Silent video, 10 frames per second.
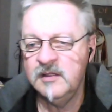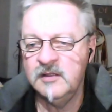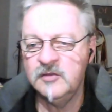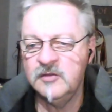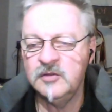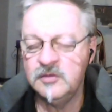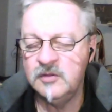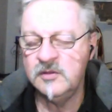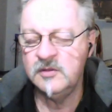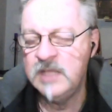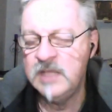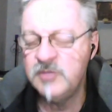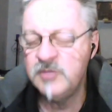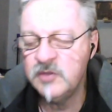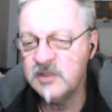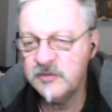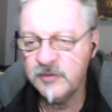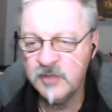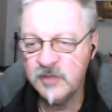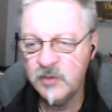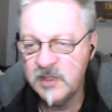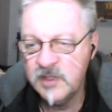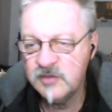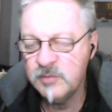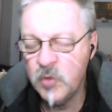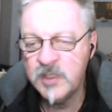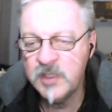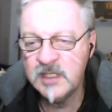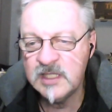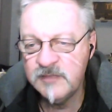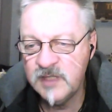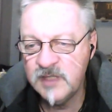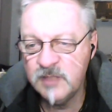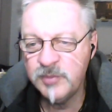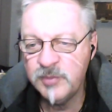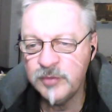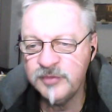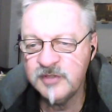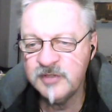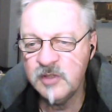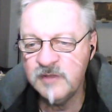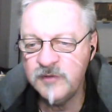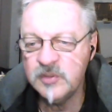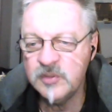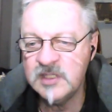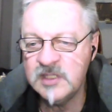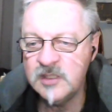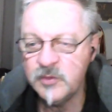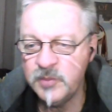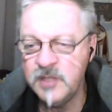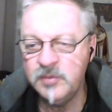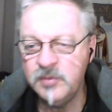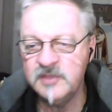to keep doing this for 3 weeks, morning and evening, but also if you're dealing with people as a